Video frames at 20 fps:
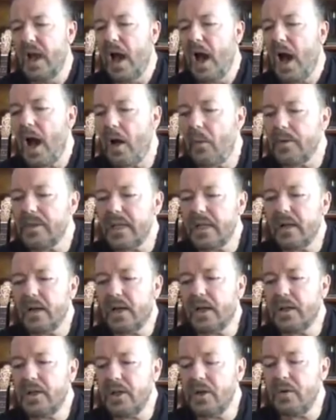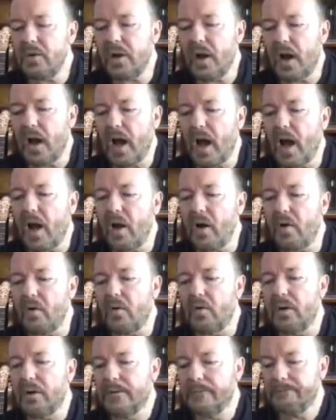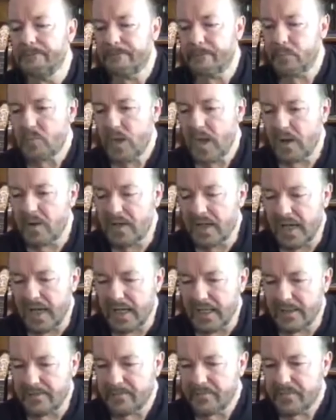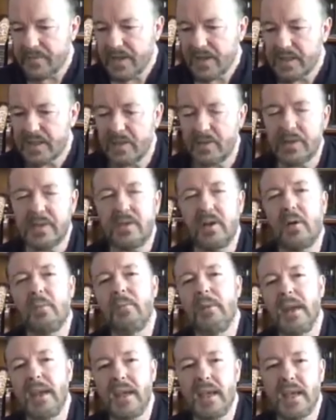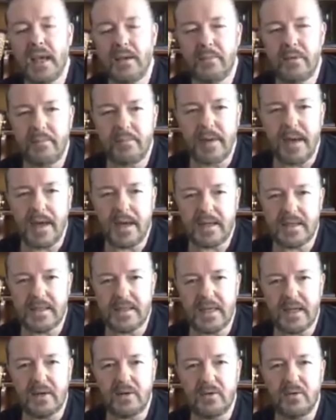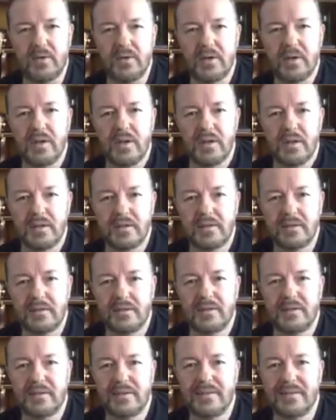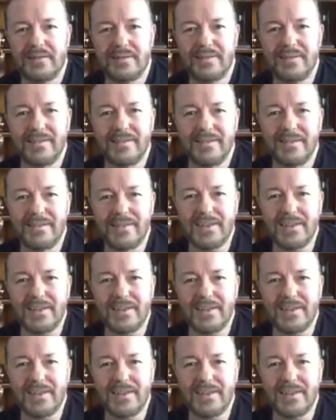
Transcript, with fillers: Whose do you choose? Oh, is it like a new life? Oh, okay. So it's not me coming back still